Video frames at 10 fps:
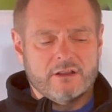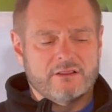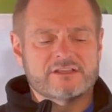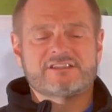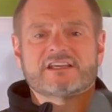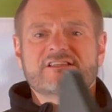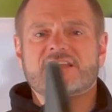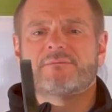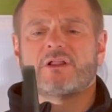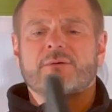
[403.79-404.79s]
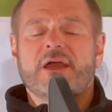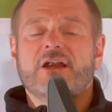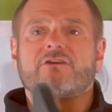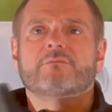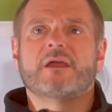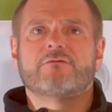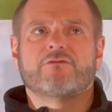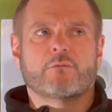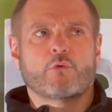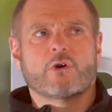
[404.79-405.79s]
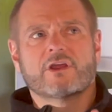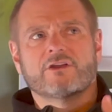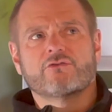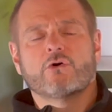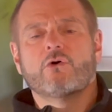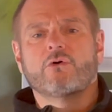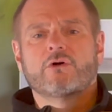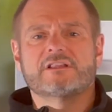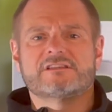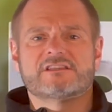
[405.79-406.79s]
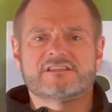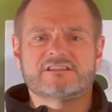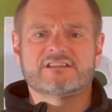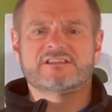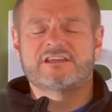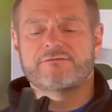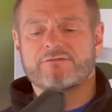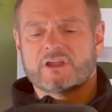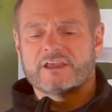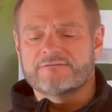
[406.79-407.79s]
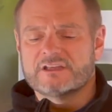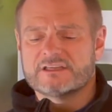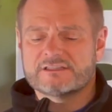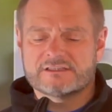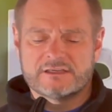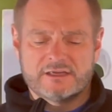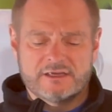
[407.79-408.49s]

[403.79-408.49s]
The 16 millimeter is made for more control, consistency, forgiveness.